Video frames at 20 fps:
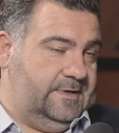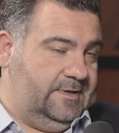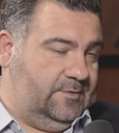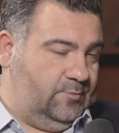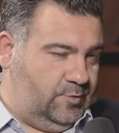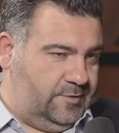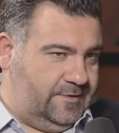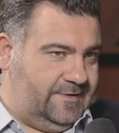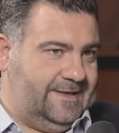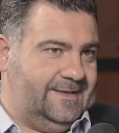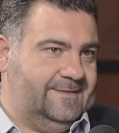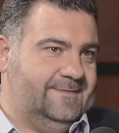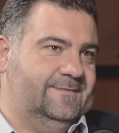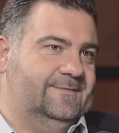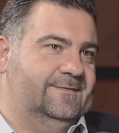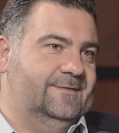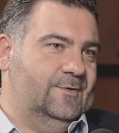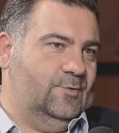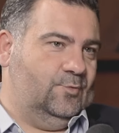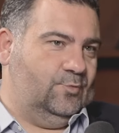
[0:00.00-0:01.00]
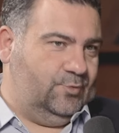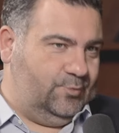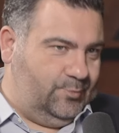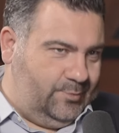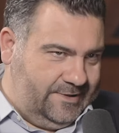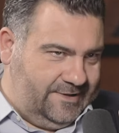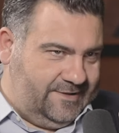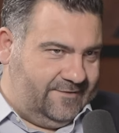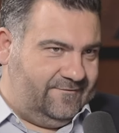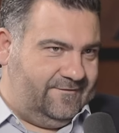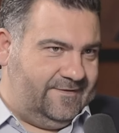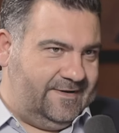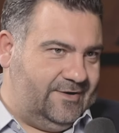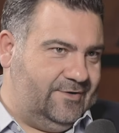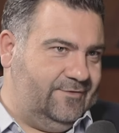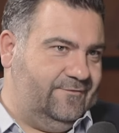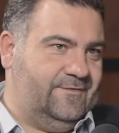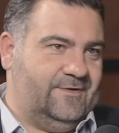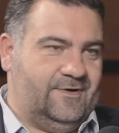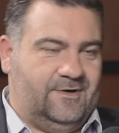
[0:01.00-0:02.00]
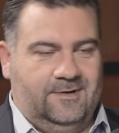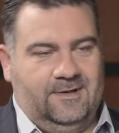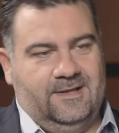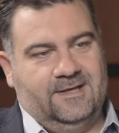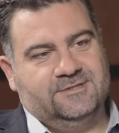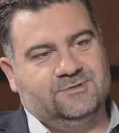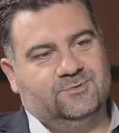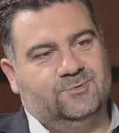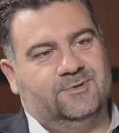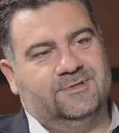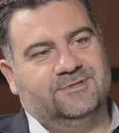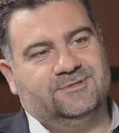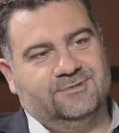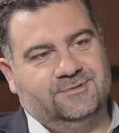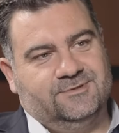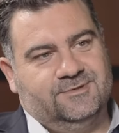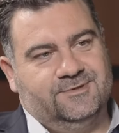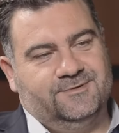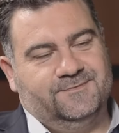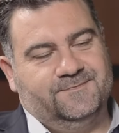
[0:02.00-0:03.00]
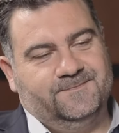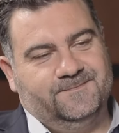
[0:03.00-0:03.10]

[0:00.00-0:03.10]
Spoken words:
and with that would be the very, very last question to you.